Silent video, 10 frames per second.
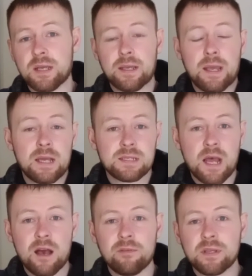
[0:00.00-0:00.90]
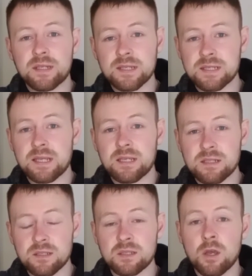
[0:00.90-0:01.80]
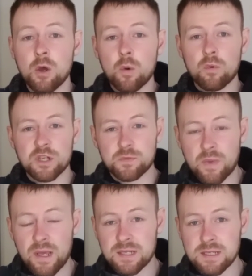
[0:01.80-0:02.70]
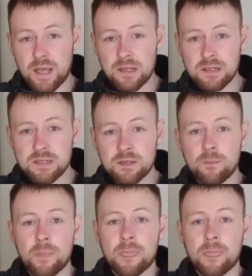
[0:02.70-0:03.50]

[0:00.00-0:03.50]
in case they have any diseases, which makes sense.